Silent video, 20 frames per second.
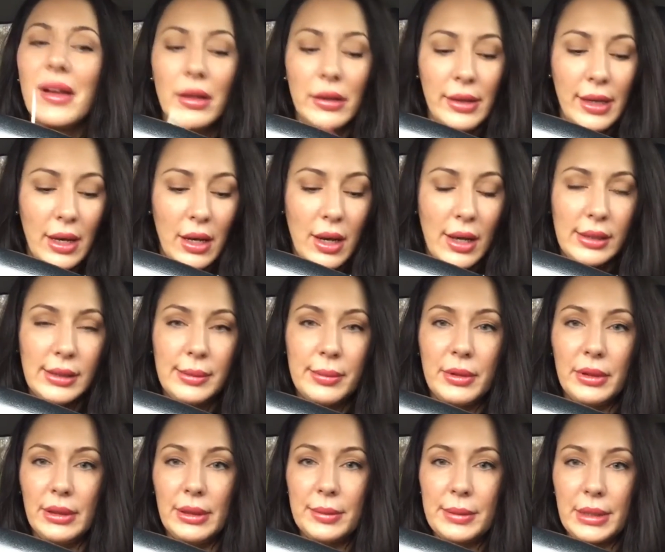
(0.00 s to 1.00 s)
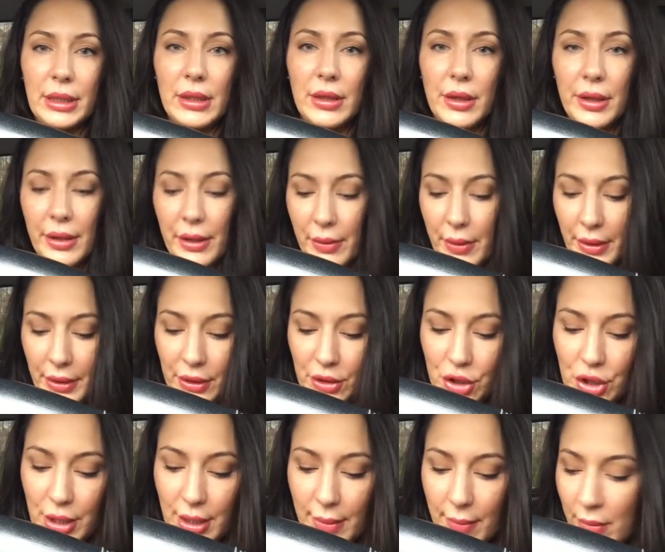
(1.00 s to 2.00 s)
Yeah, I just put lipstick on to go into the
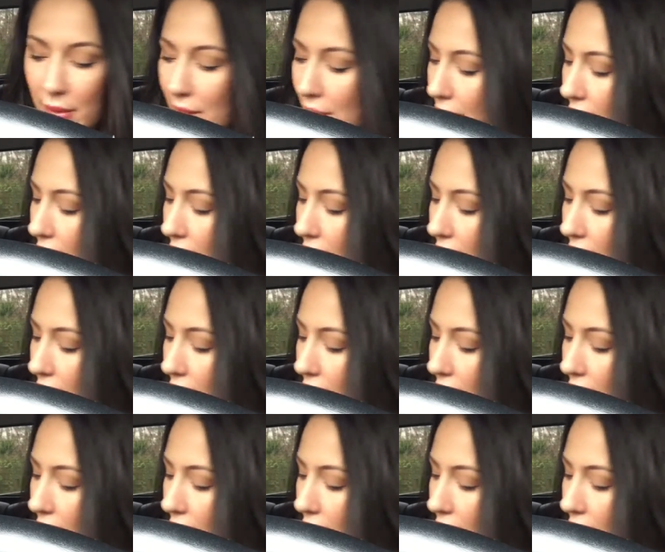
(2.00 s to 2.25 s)
gym.